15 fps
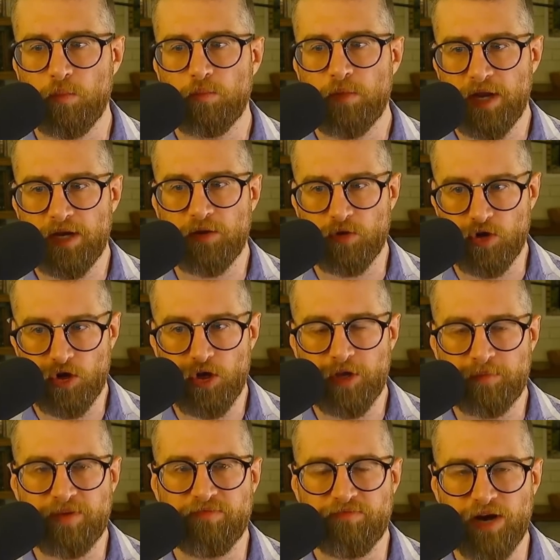And it could
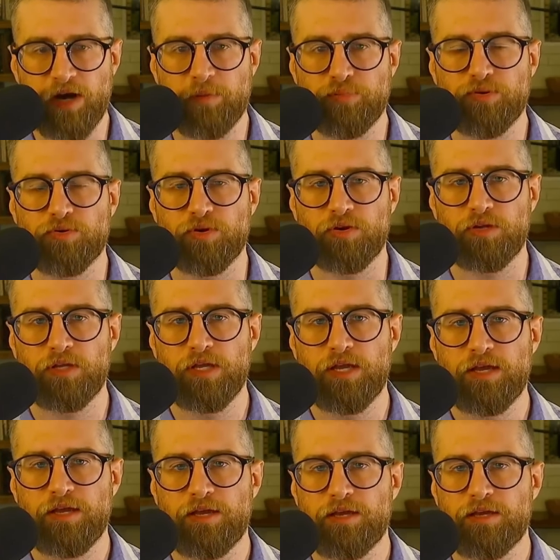be very brutal.
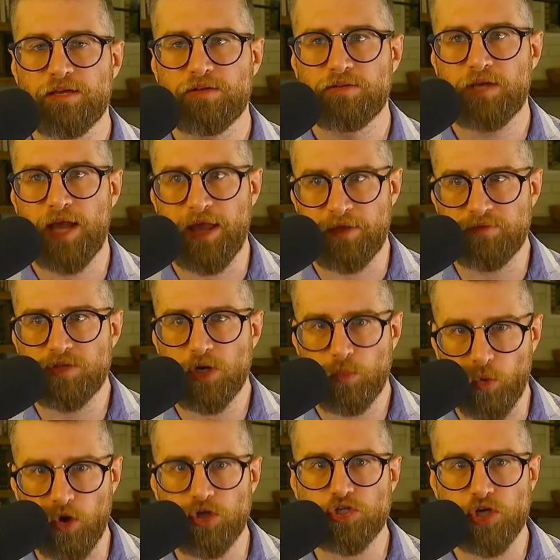And there
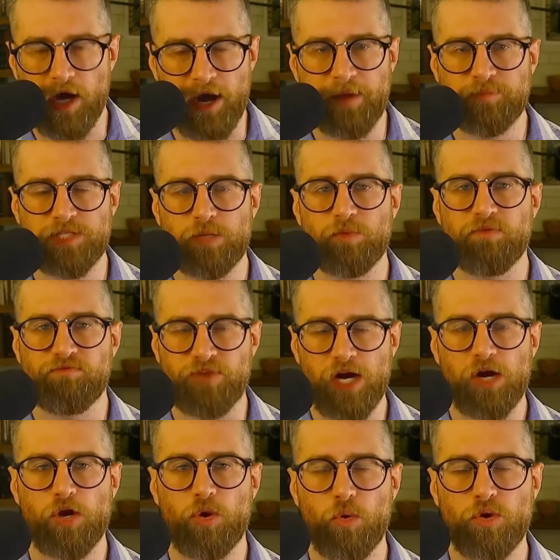were tribes that were
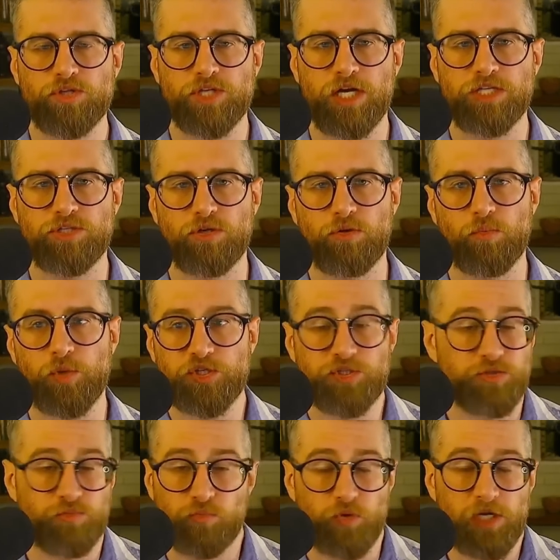very horizontal,
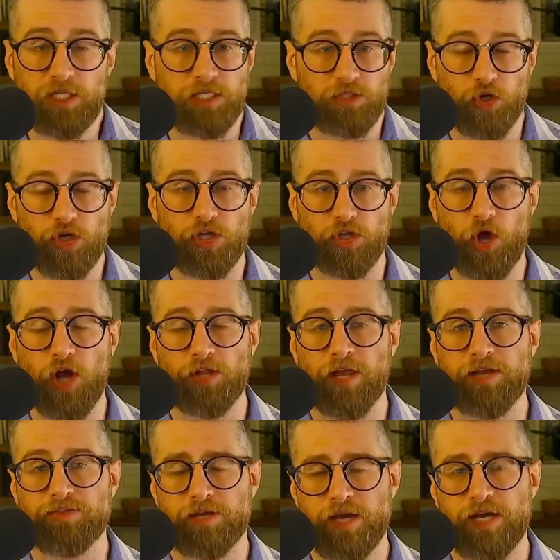which really look a lot
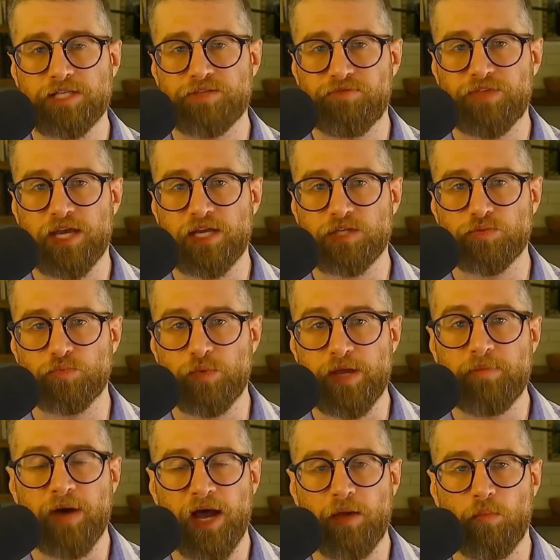like the kinds of things we
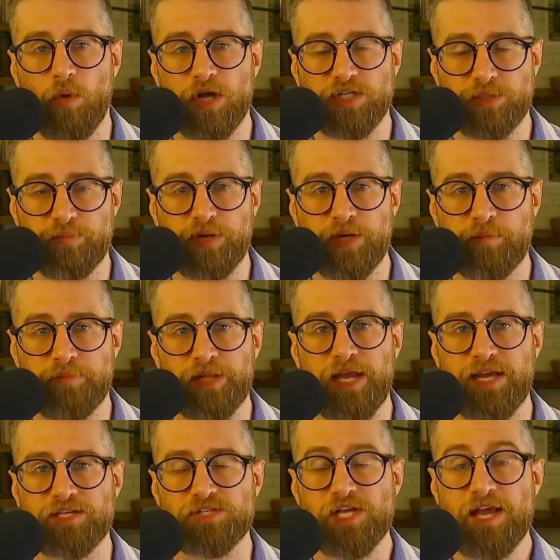might want to put in place.